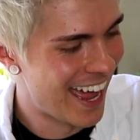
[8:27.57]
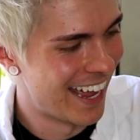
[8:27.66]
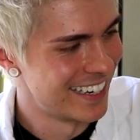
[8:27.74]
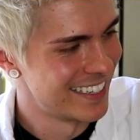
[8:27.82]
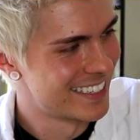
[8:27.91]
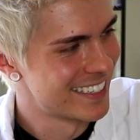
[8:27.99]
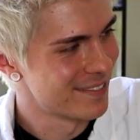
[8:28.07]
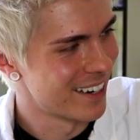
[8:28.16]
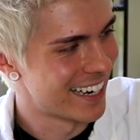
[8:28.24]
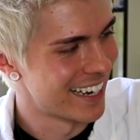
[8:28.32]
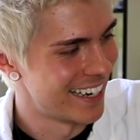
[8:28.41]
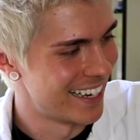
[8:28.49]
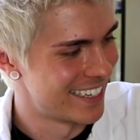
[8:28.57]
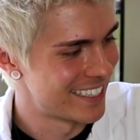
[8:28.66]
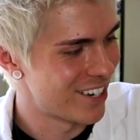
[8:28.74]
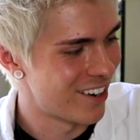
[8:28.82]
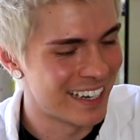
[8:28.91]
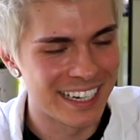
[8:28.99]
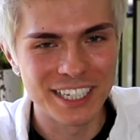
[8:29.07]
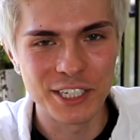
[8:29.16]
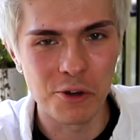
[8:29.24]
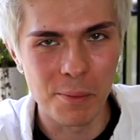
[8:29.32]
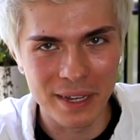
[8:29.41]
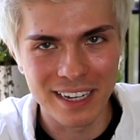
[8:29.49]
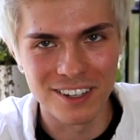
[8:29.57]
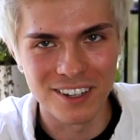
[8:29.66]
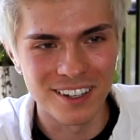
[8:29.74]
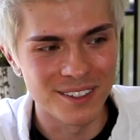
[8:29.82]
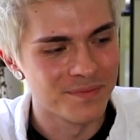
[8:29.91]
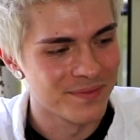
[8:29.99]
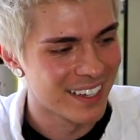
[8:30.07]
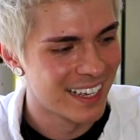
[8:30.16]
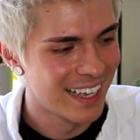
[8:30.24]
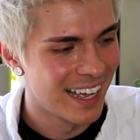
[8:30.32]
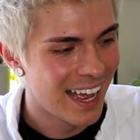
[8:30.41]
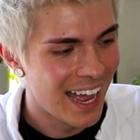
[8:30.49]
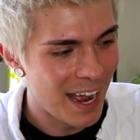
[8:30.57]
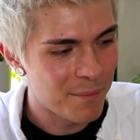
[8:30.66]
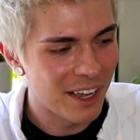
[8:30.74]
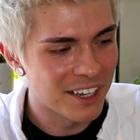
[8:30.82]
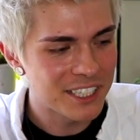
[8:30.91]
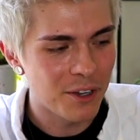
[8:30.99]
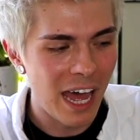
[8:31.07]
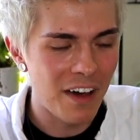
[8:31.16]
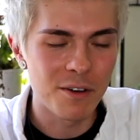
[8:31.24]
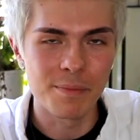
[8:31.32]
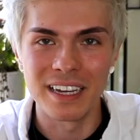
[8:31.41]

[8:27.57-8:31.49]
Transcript: and we're gonna turn it into a beetle. And we also have a